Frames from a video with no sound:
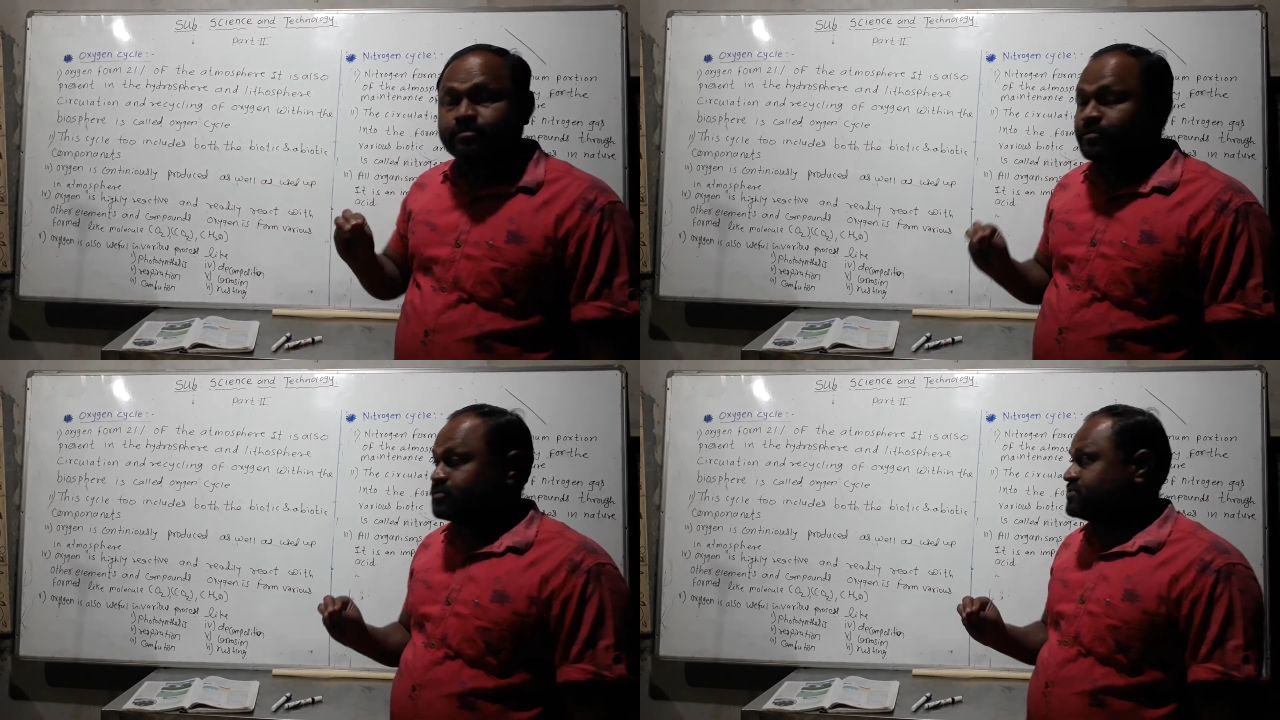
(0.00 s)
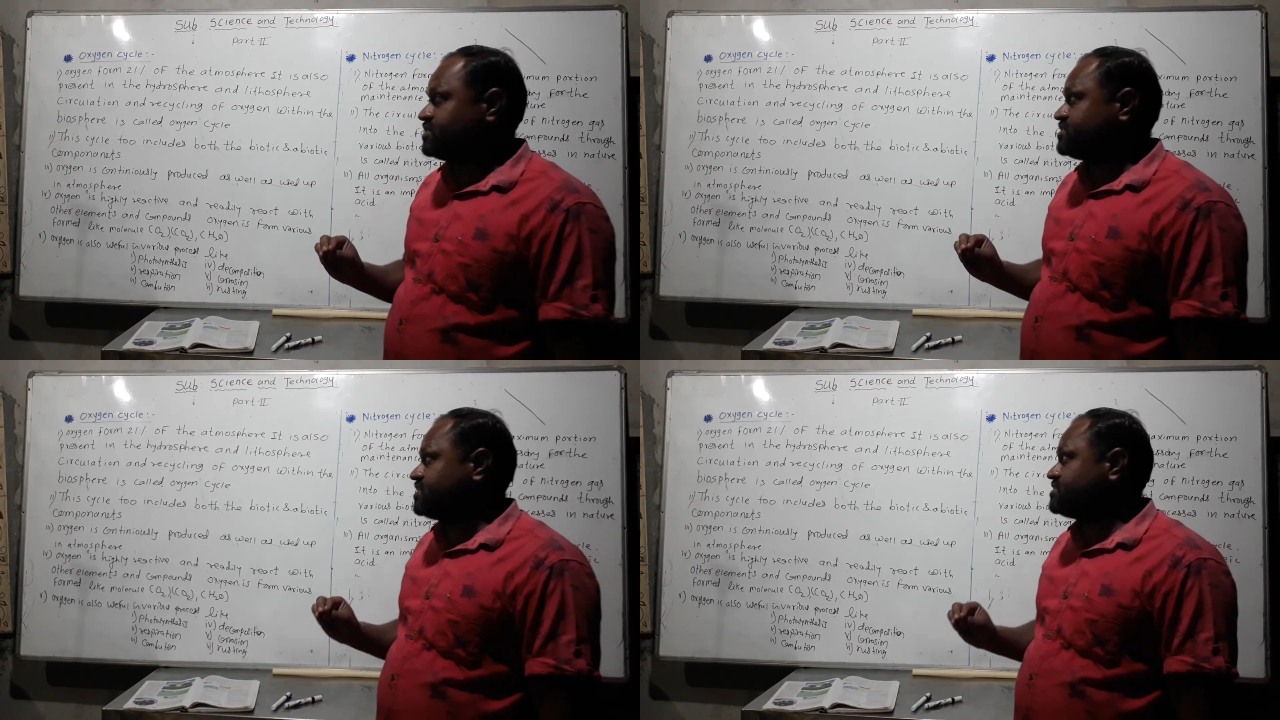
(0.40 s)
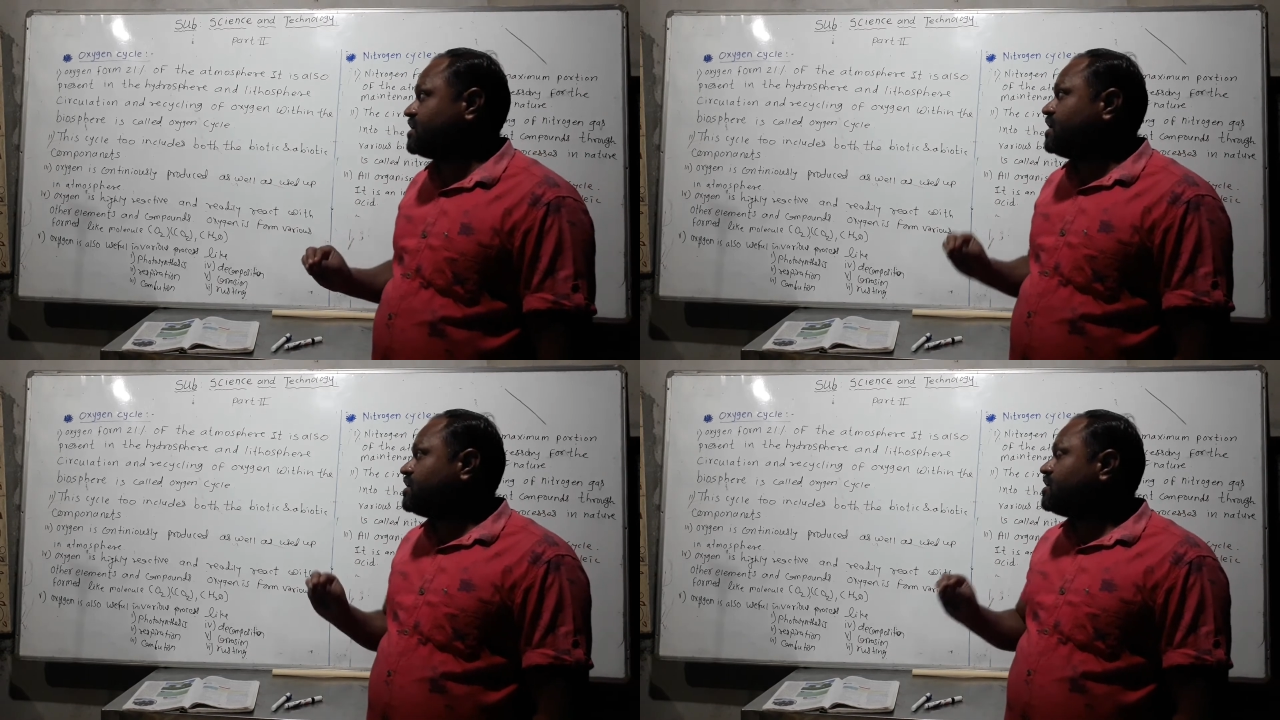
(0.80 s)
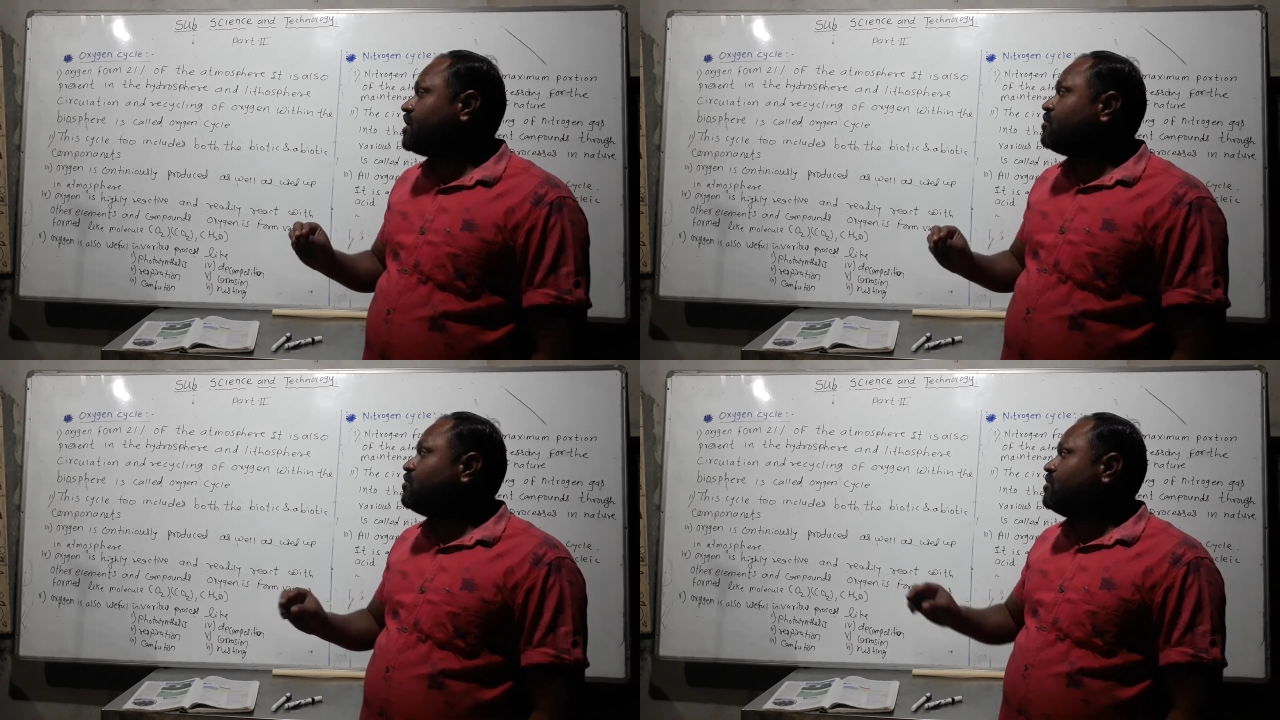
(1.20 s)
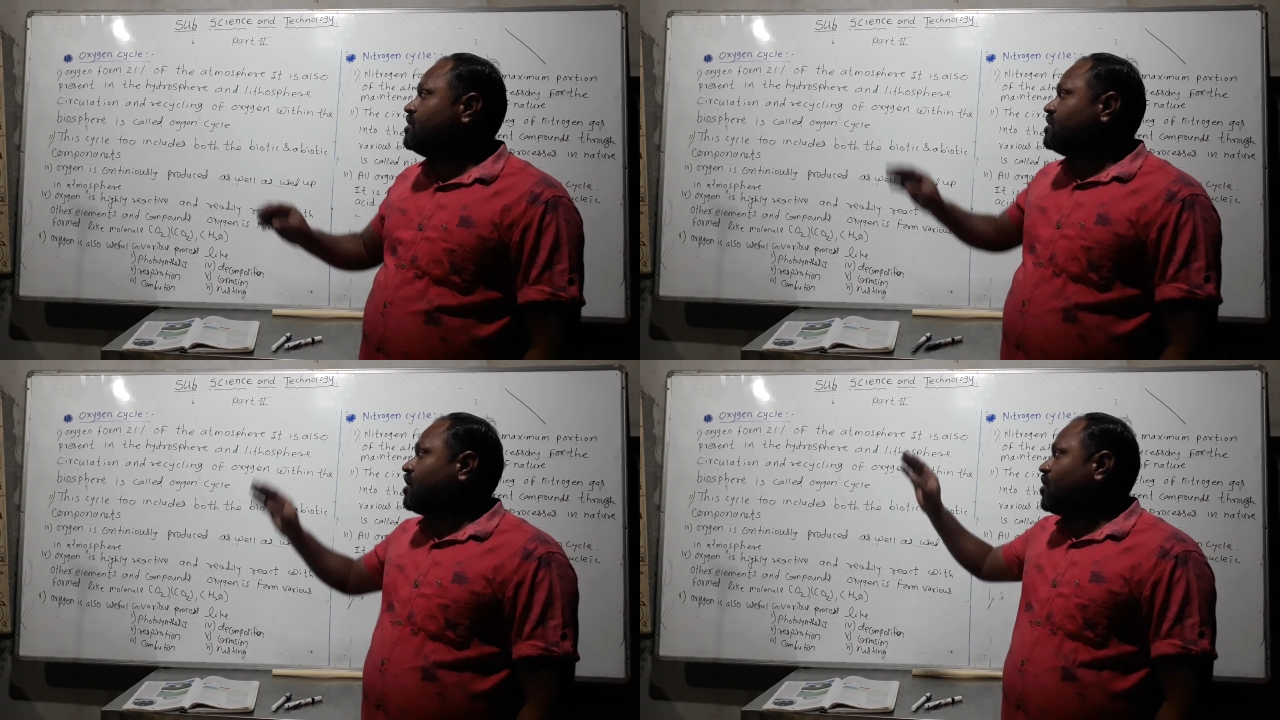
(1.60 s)
processes. Now
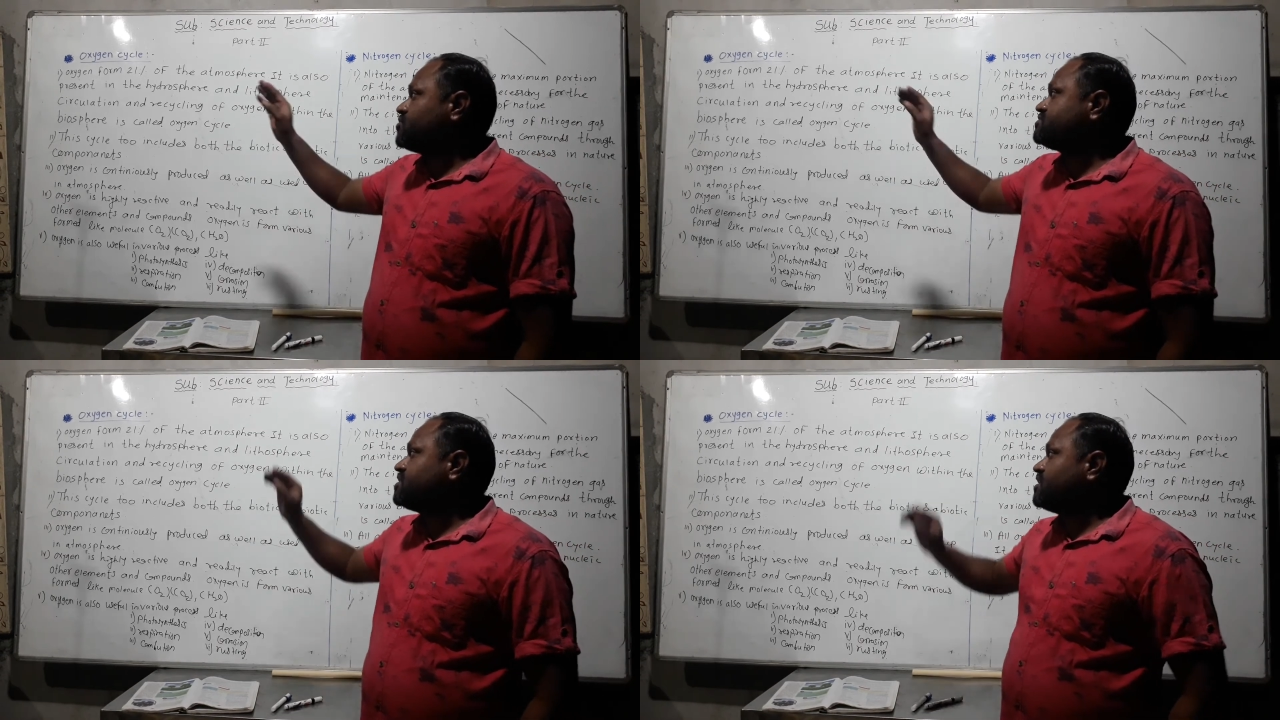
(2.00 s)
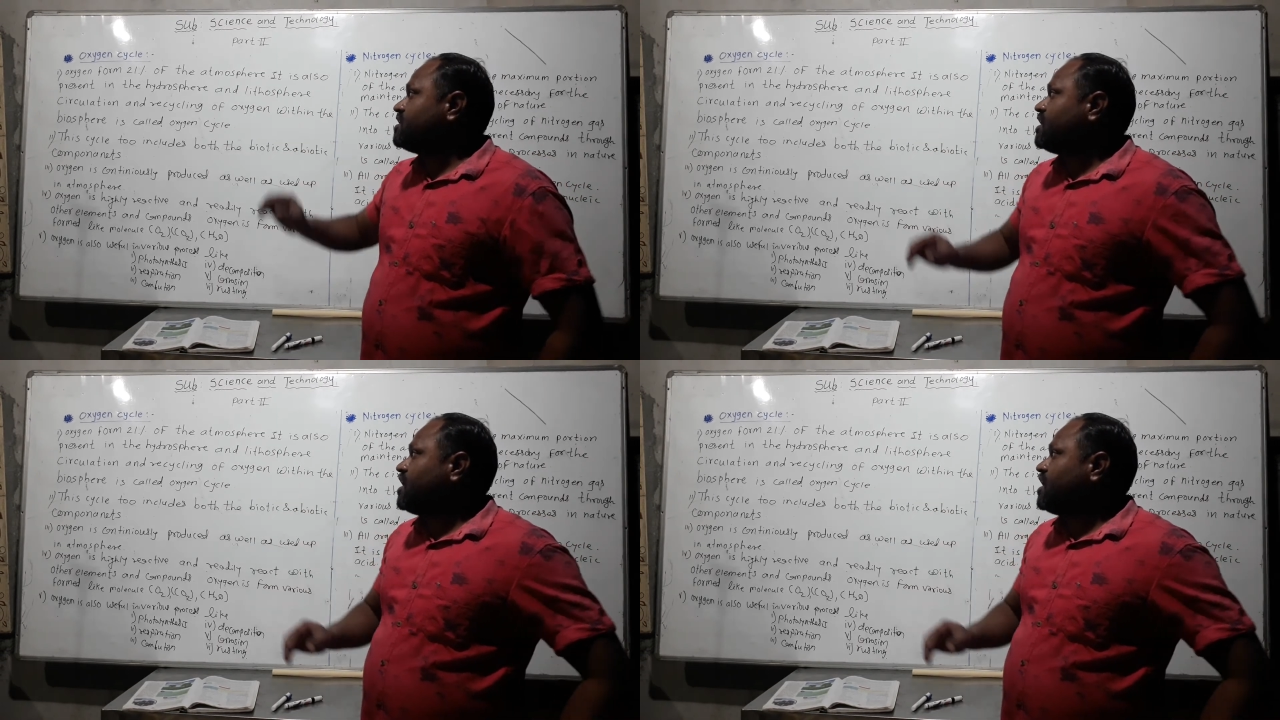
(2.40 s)
oxygen,